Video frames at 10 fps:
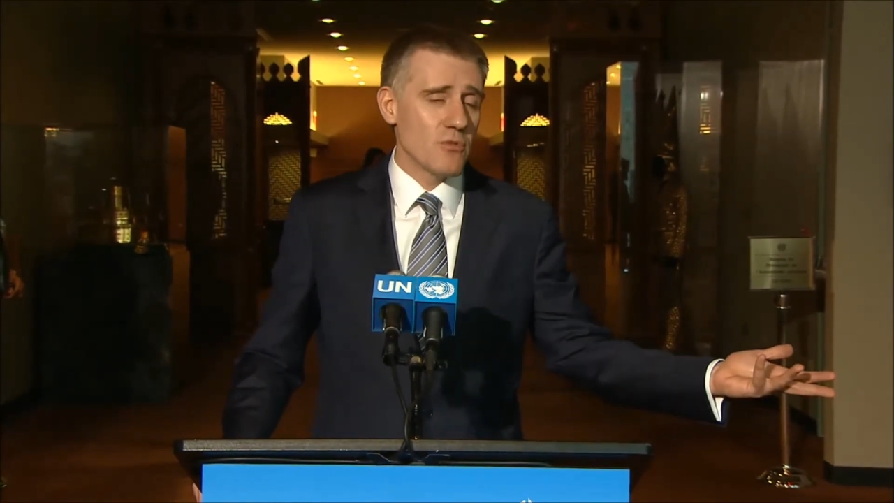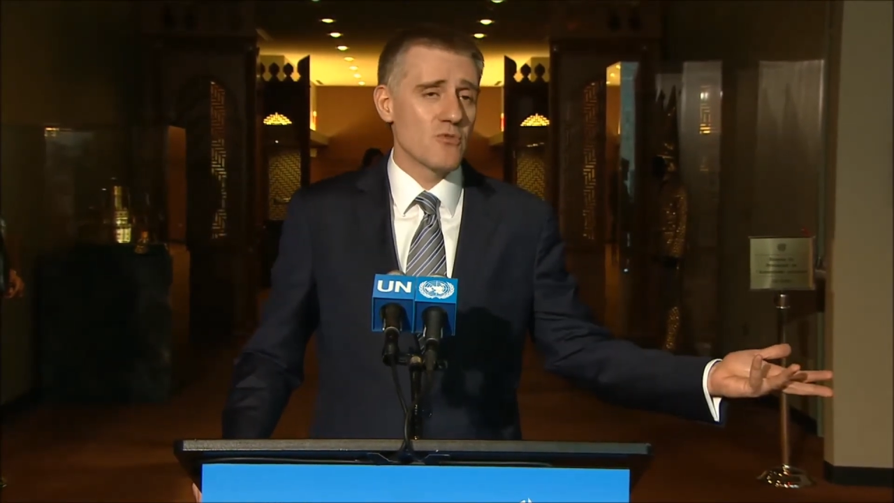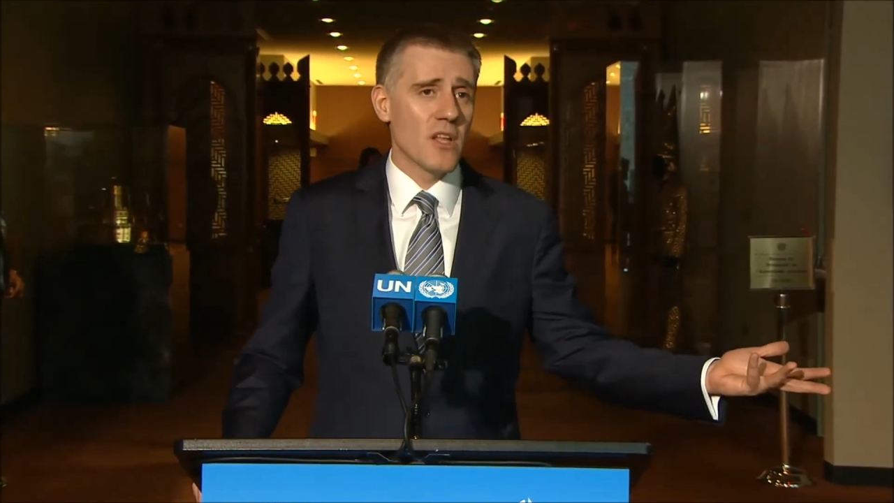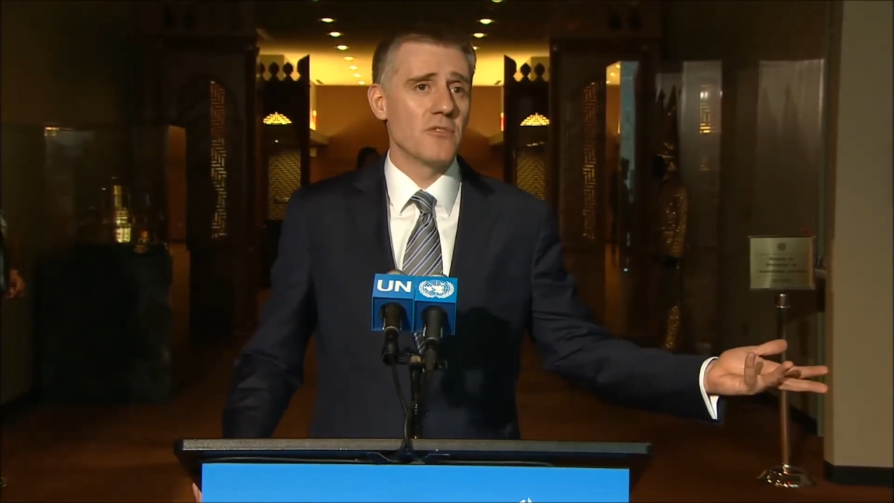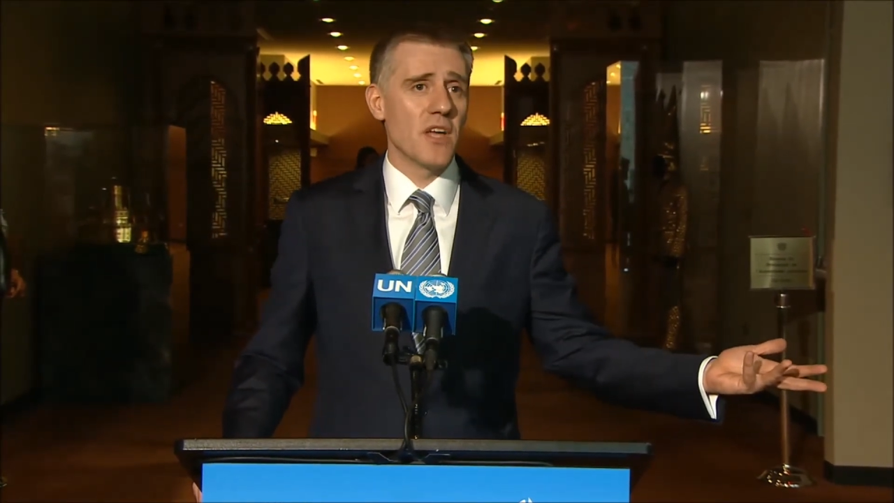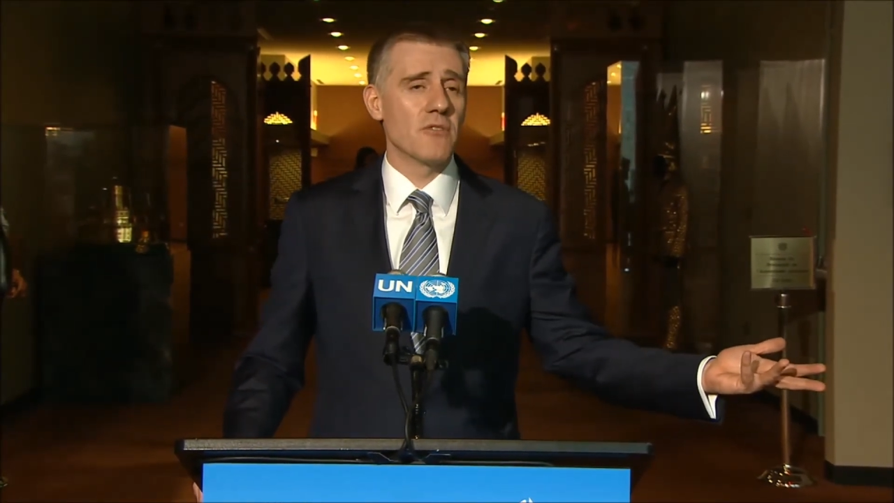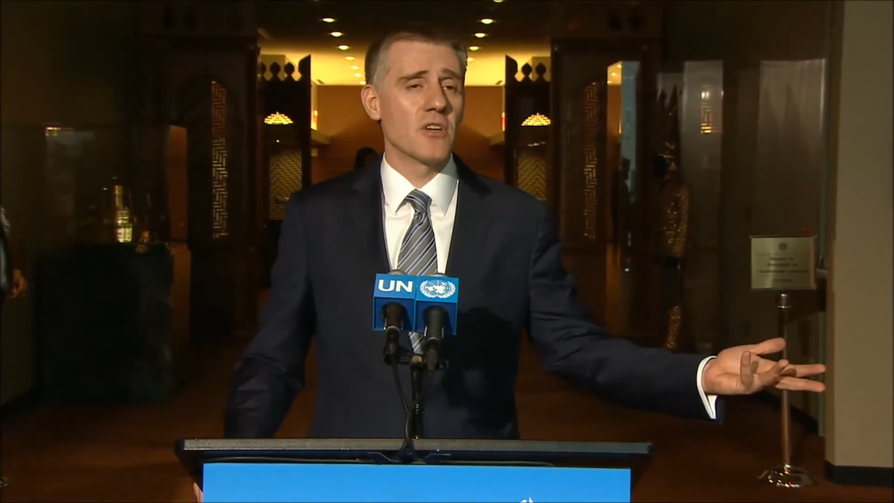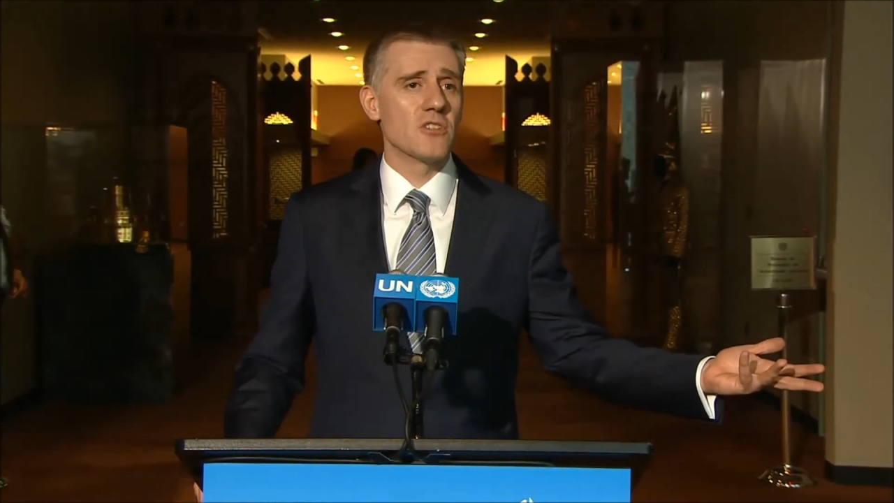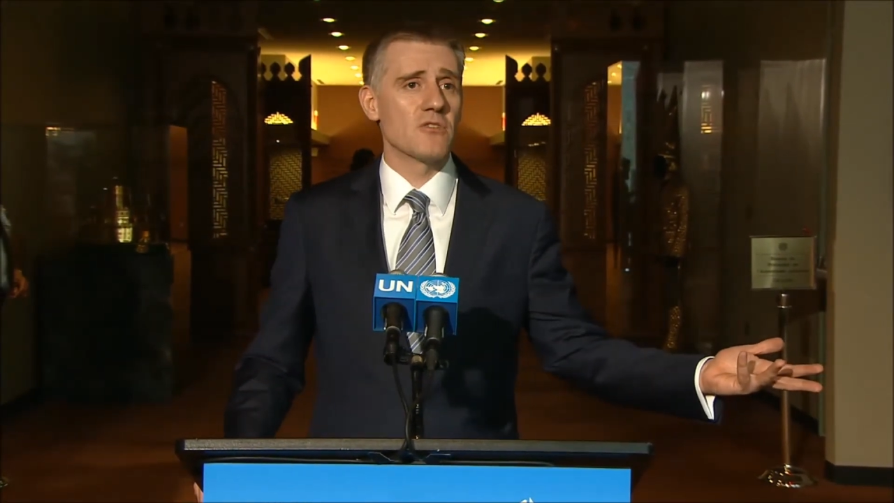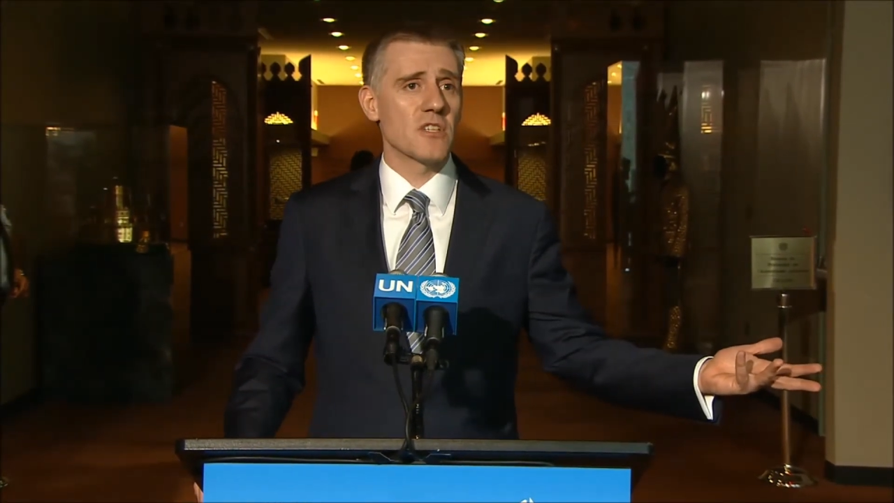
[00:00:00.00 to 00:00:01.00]
I was one of the
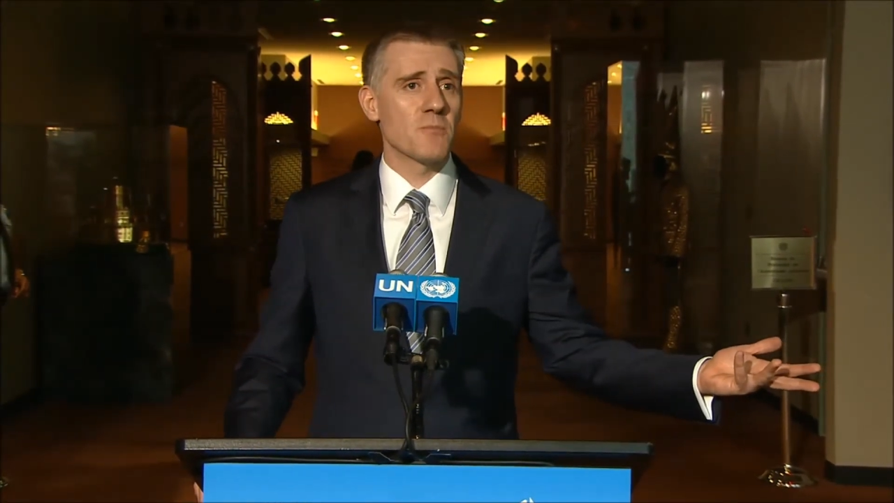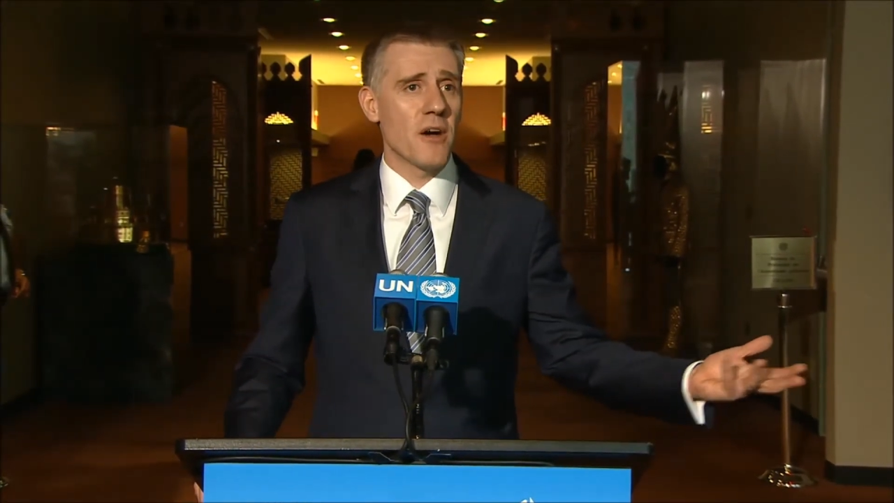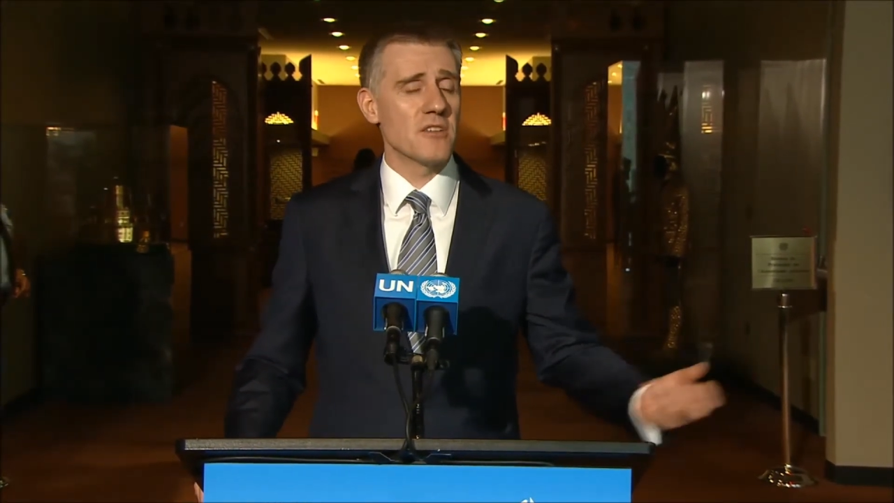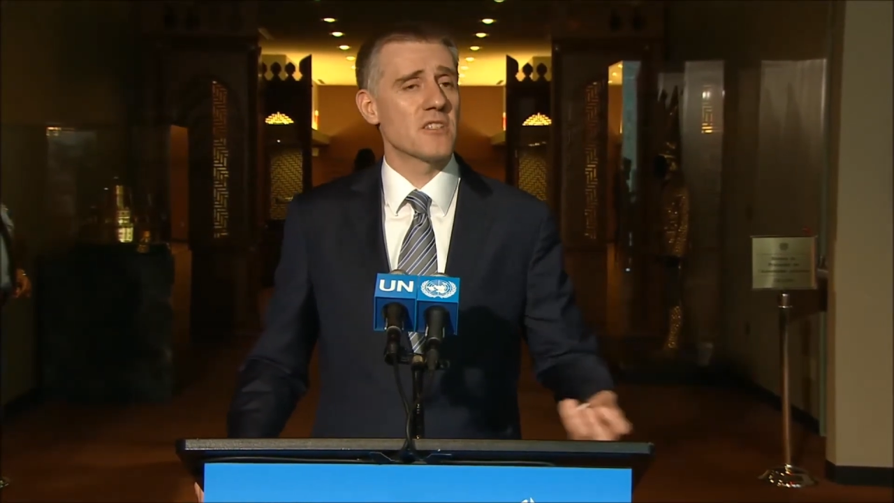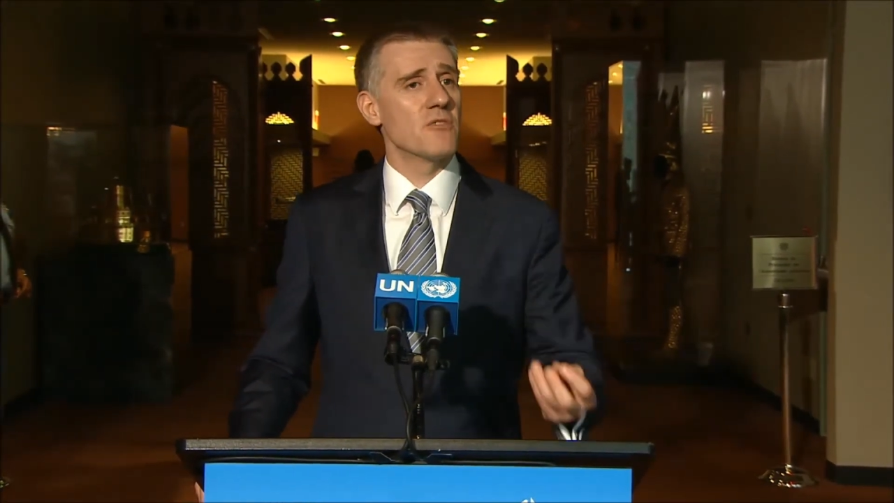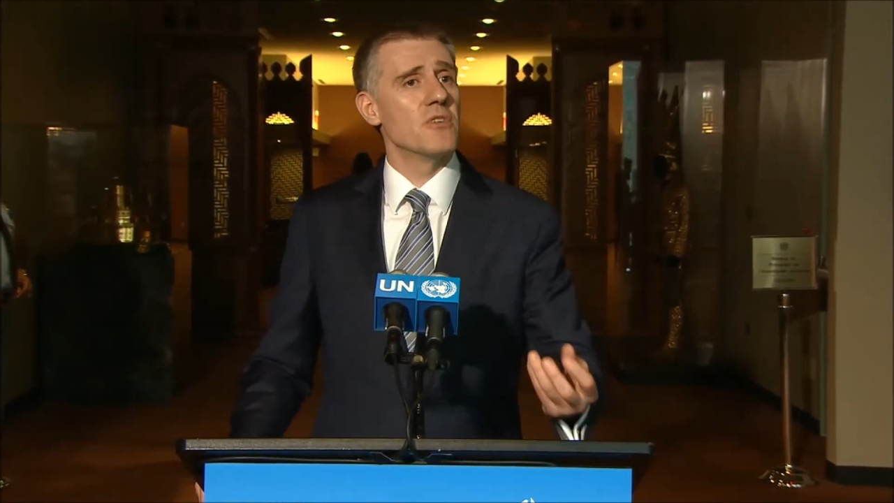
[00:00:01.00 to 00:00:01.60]
advocates of transparency